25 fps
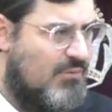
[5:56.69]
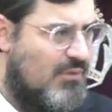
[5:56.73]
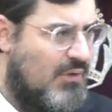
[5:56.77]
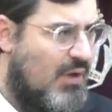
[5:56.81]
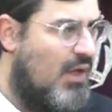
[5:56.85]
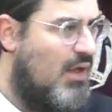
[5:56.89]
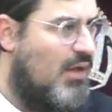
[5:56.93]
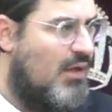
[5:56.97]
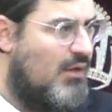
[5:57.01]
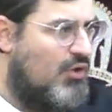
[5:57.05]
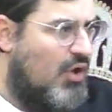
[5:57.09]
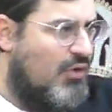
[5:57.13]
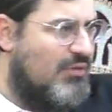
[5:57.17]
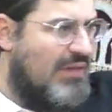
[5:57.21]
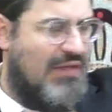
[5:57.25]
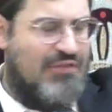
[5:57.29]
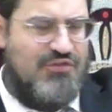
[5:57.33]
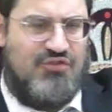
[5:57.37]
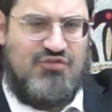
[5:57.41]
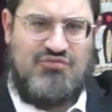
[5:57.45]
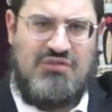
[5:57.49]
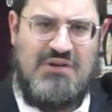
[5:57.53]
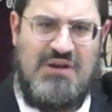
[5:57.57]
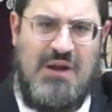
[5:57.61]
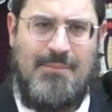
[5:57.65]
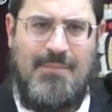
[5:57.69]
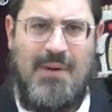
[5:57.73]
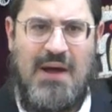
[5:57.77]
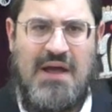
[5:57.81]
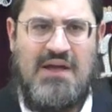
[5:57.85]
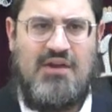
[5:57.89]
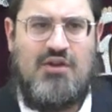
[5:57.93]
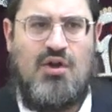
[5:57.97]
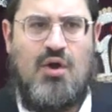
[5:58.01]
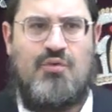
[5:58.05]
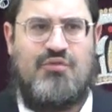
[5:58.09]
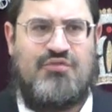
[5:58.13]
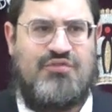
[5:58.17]
Oh, I'll go down the street, I'll buy
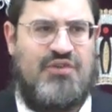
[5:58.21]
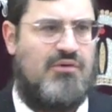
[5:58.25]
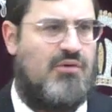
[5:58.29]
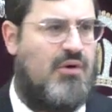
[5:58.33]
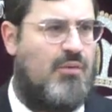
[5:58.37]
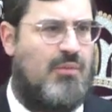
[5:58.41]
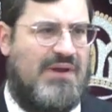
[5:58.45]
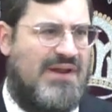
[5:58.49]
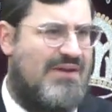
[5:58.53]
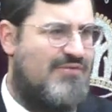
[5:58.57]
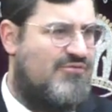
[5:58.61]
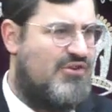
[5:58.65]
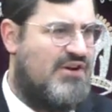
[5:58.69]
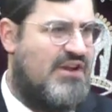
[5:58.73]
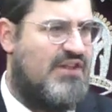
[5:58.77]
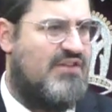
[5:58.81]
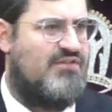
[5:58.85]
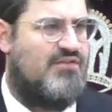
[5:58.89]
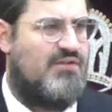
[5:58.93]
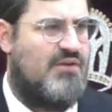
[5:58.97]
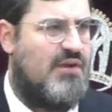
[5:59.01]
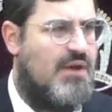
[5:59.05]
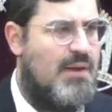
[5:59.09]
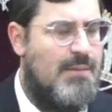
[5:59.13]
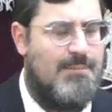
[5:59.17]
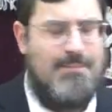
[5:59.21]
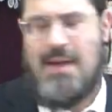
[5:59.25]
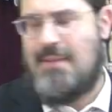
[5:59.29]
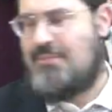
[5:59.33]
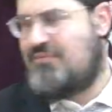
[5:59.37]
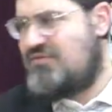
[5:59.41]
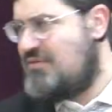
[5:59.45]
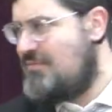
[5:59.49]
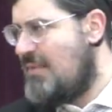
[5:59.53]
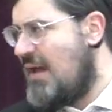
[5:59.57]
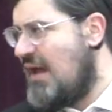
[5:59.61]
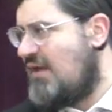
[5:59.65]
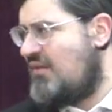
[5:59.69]
a Coke Zero, whatever it is,
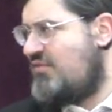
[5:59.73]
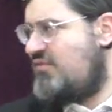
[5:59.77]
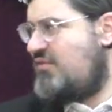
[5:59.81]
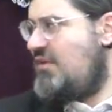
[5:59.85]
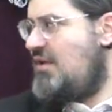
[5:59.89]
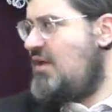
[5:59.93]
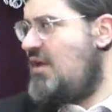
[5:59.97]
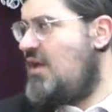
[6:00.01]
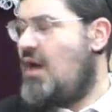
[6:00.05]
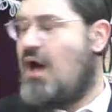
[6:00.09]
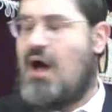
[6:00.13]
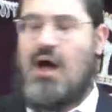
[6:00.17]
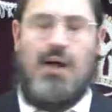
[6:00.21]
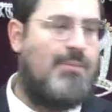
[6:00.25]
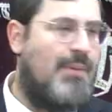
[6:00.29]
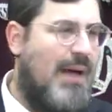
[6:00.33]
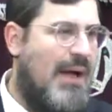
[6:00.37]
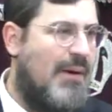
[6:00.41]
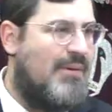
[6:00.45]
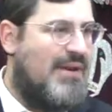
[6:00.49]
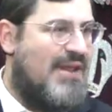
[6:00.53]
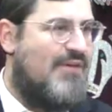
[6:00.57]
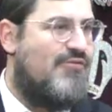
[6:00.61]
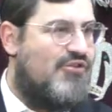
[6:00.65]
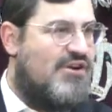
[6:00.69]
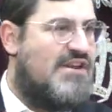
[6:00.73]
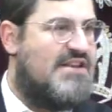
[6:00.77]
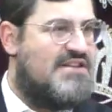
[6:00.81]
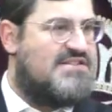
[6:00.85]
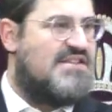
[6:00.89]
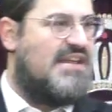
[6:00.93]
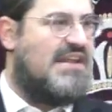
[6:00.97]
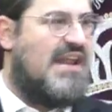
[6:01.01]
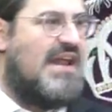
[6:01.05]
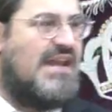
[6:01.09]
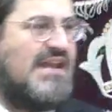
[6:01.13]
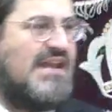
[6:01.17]
Pepsi Max. I'll buy whatever it is that I